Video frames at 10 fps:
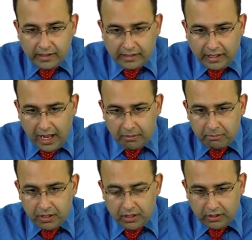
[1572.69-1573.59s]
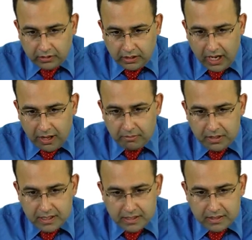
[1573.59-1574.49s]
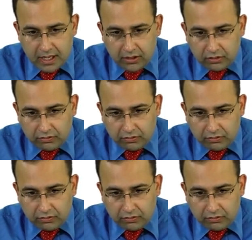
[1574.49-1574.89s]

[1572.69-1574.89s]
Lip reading: CRAB stands